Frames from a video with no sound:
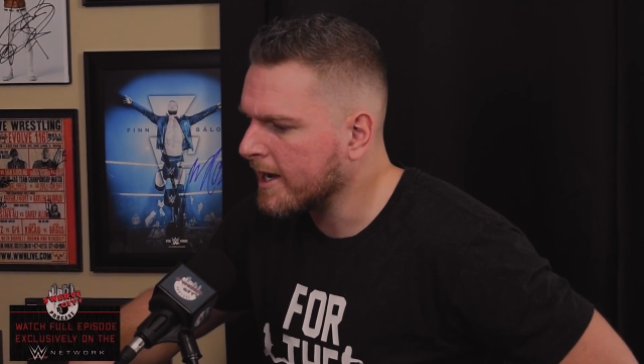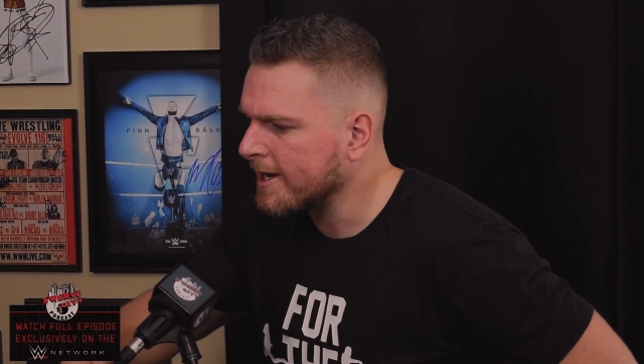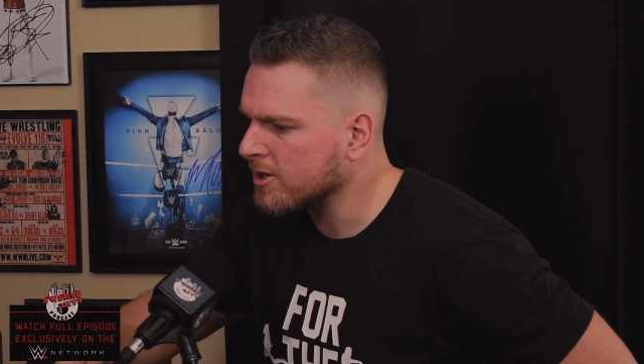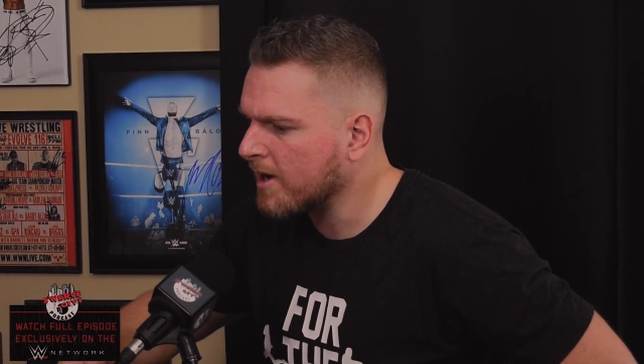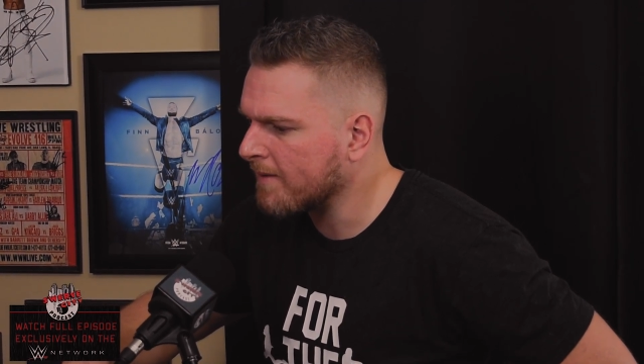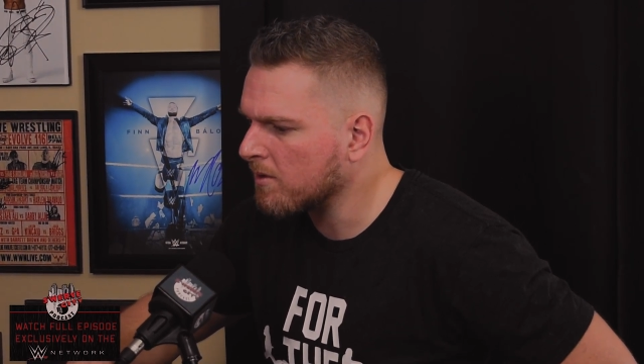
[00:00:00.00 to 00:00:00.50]
I got
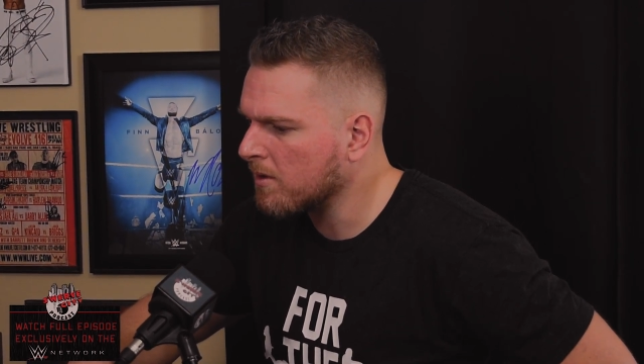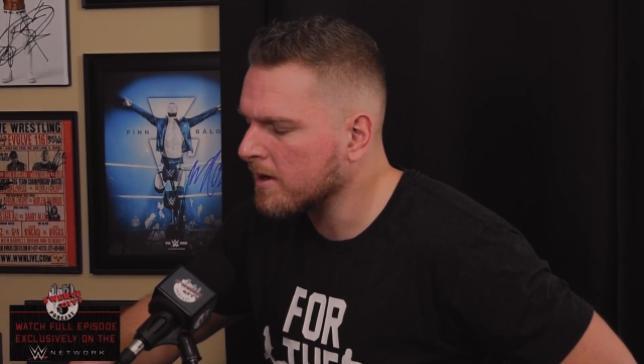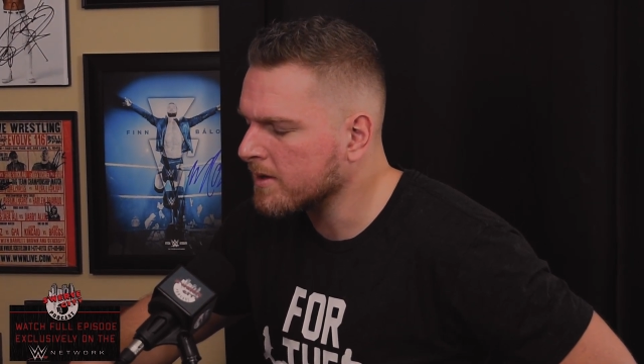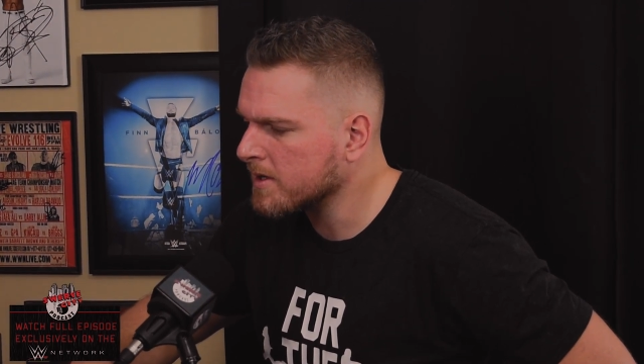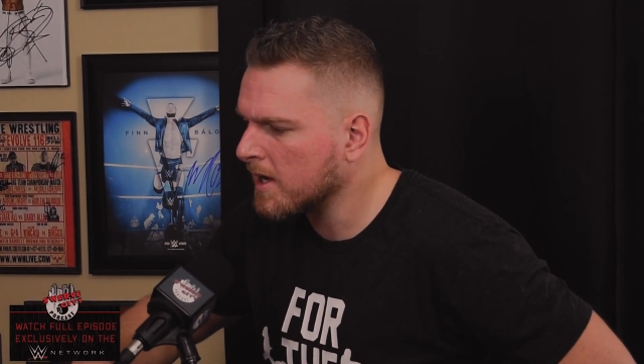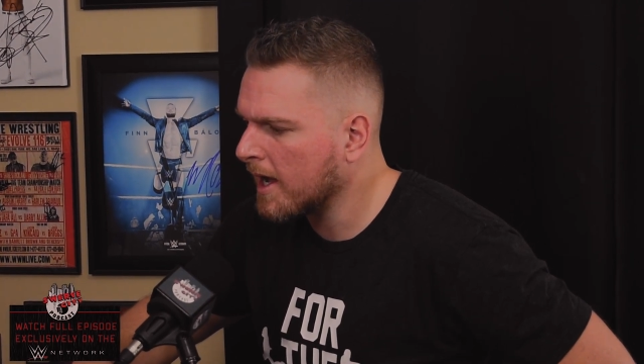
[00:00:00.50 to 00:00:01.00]
drafted
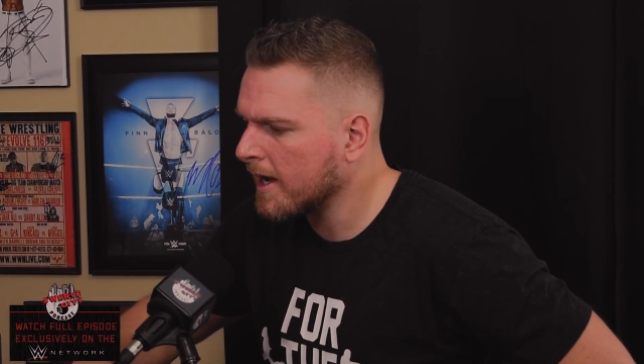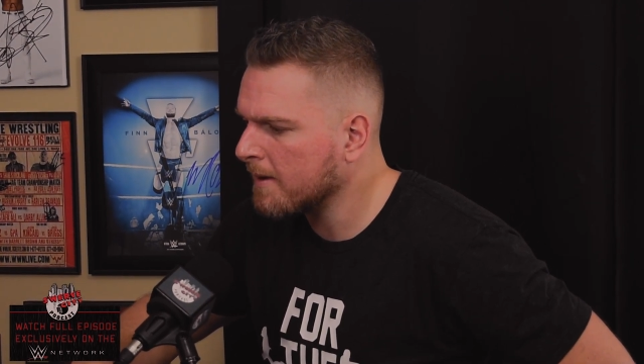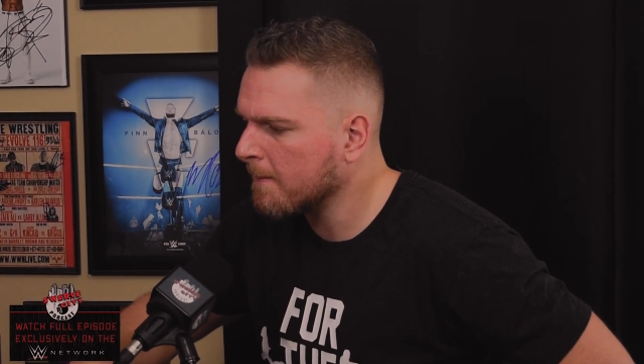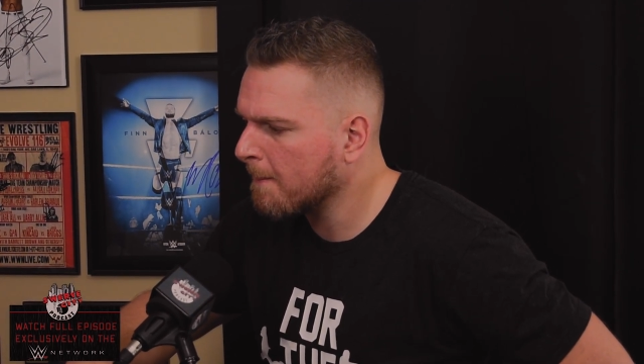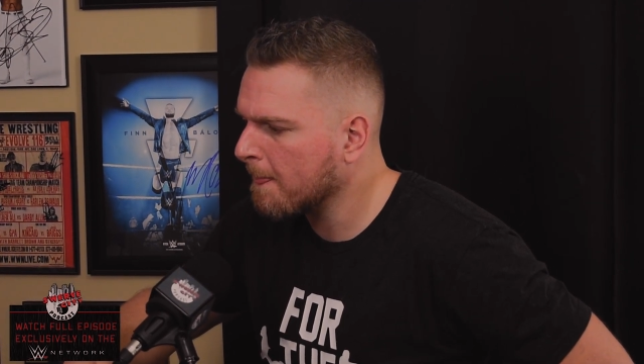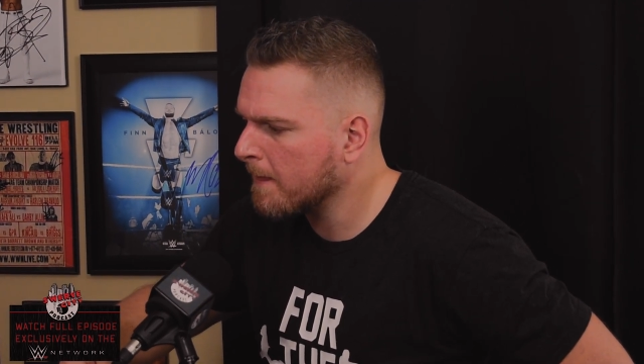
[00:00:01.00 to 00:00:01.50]
alongside
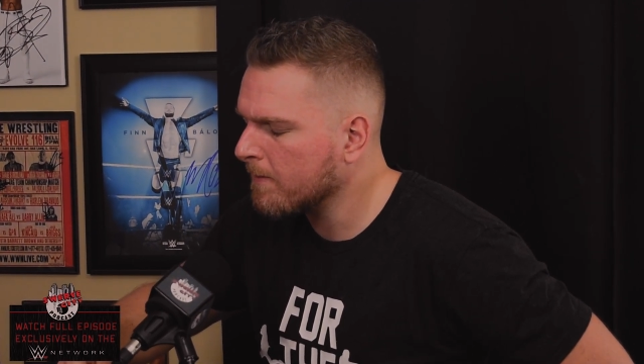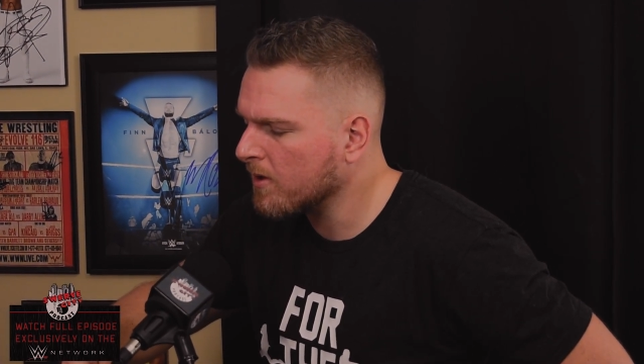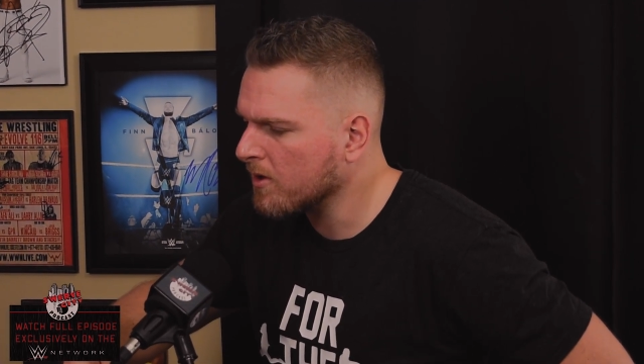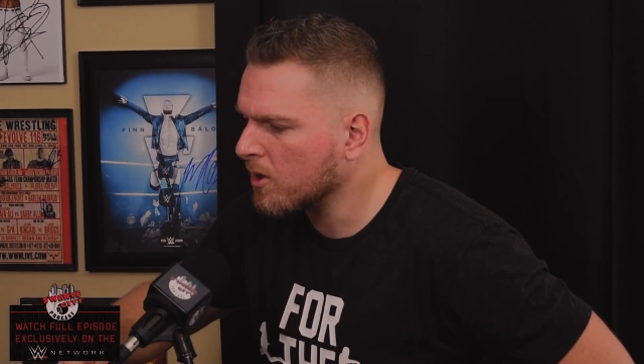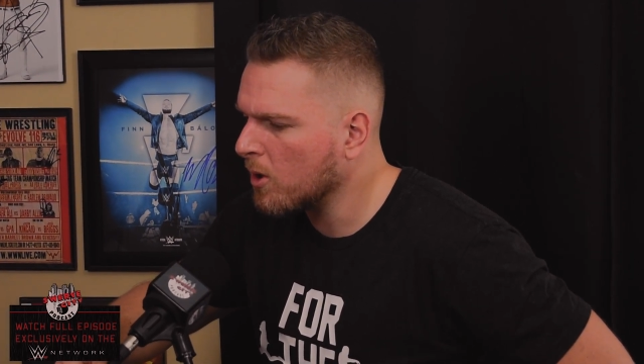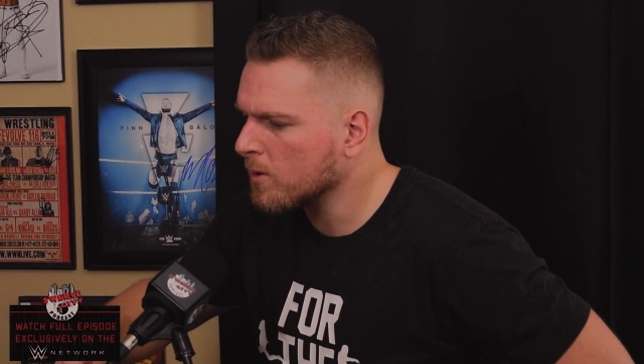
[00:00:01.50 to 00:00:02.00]
to
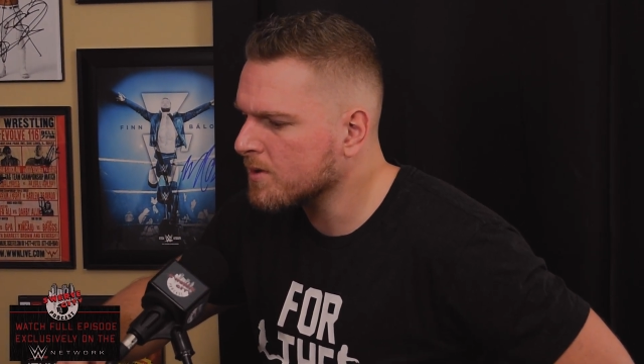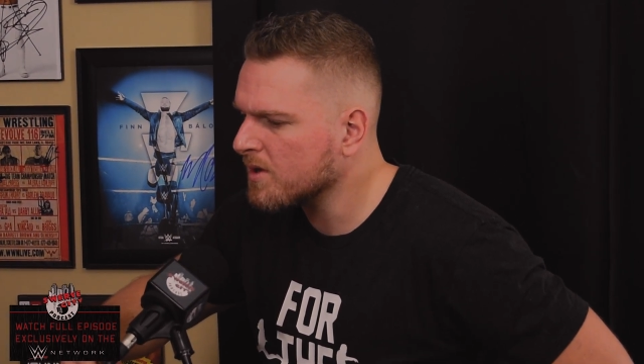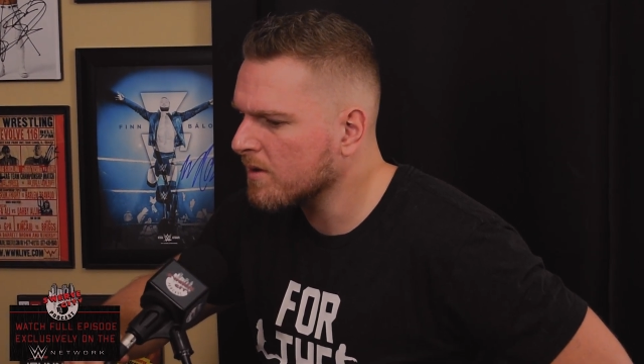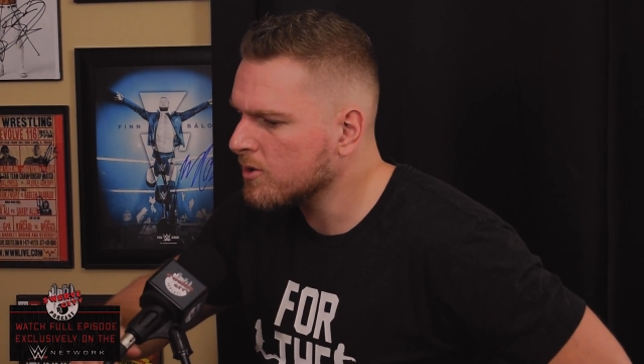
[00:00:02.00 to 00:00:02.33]
the Colts,